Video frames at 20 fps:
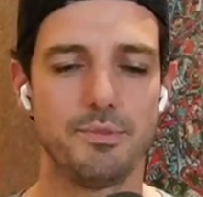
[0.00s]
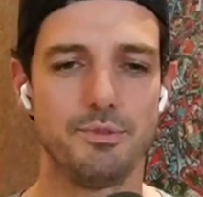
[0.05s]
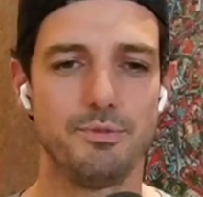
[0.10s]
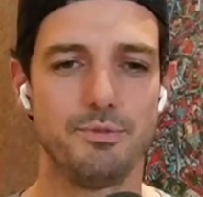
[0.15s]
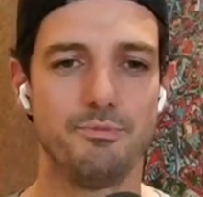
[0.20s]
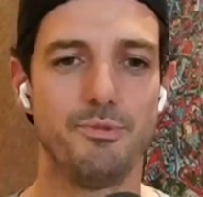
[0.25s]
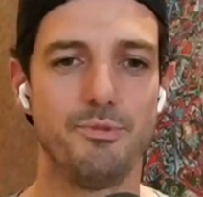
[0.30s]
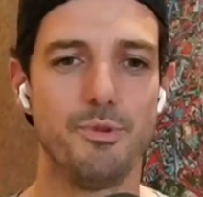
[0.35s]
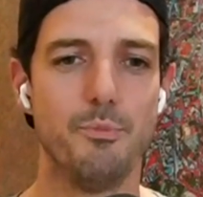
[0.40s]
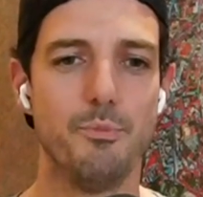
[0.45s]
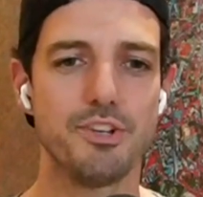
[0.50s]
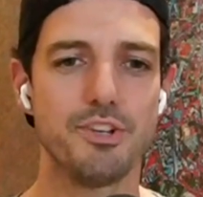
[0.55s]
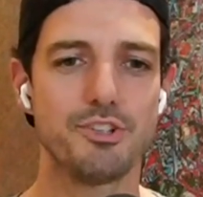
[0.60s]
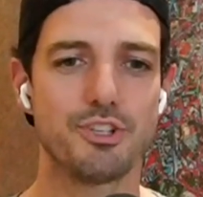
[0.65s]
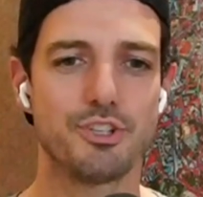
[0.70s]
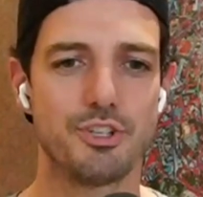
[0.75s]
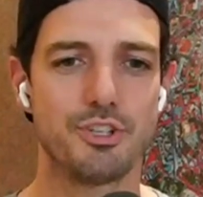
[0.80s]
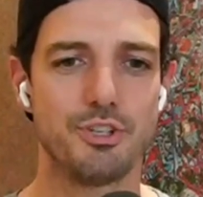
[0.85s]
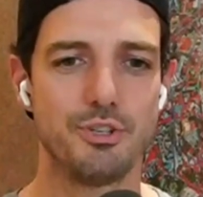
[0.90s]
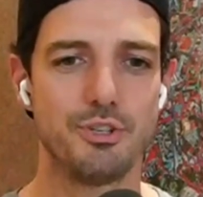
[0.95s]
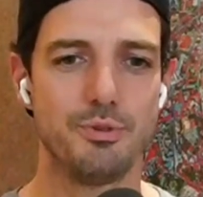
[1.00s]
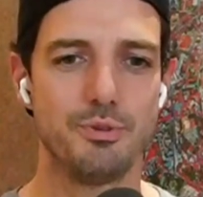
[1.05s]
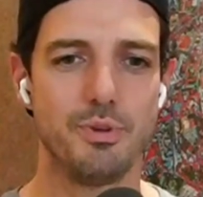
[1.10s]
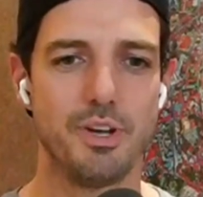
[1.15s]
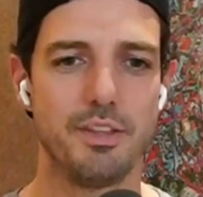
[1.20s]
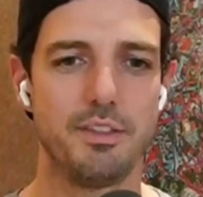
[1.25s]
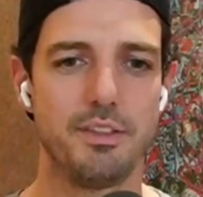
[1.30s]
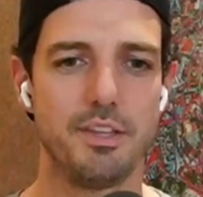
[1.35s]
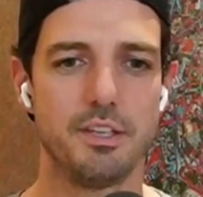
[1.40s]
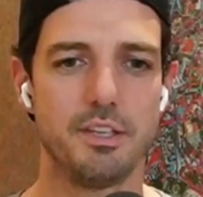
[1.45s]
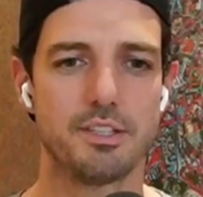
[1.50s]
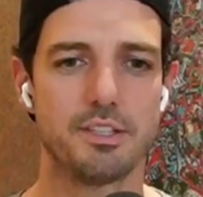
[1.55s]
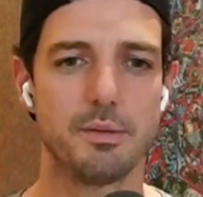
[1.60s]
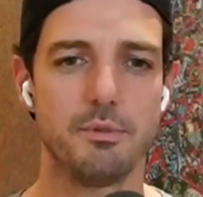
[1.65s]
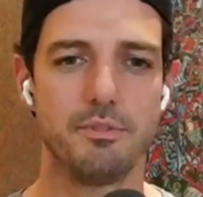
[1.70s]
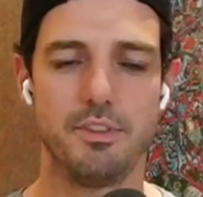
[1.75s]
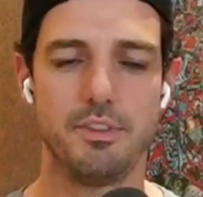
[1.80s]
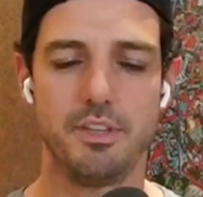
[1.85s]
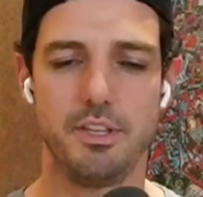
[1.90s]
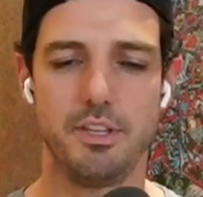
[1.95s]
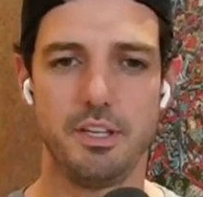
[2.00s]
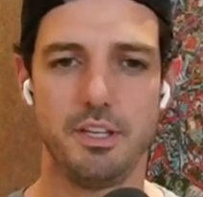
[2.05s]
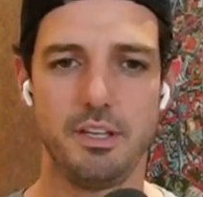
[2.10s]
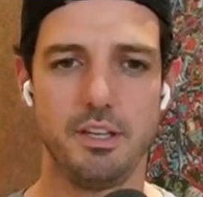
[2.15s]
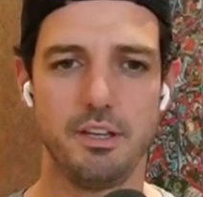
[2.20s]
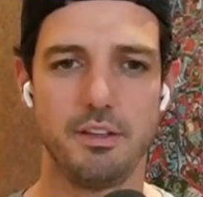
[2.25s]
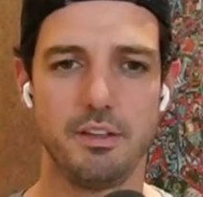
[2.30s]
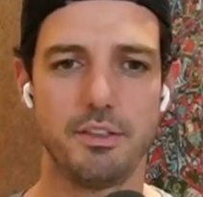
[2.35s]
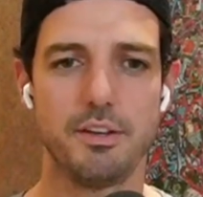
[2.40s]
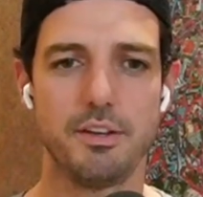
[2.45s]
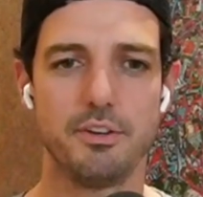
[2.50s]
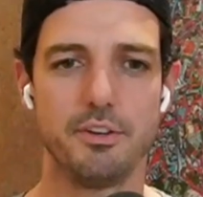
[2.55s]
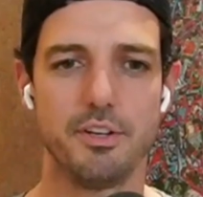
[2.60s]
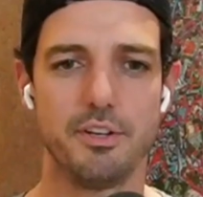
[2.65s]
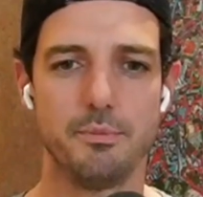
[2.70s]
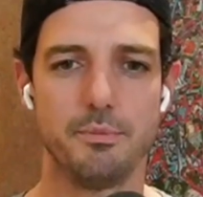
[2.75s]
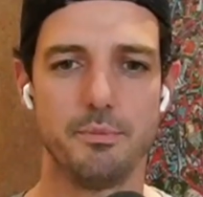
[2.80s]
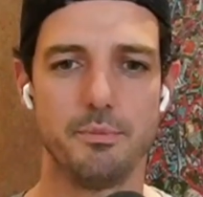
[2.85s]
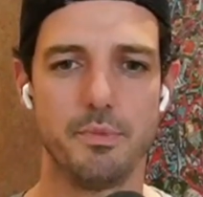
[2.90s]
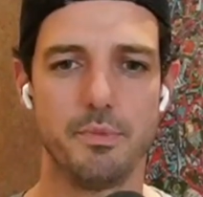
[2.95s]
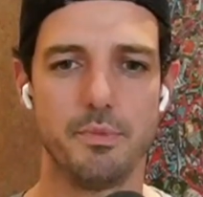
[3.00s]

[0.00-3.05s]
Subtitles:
much to, I think, some of the Ethereum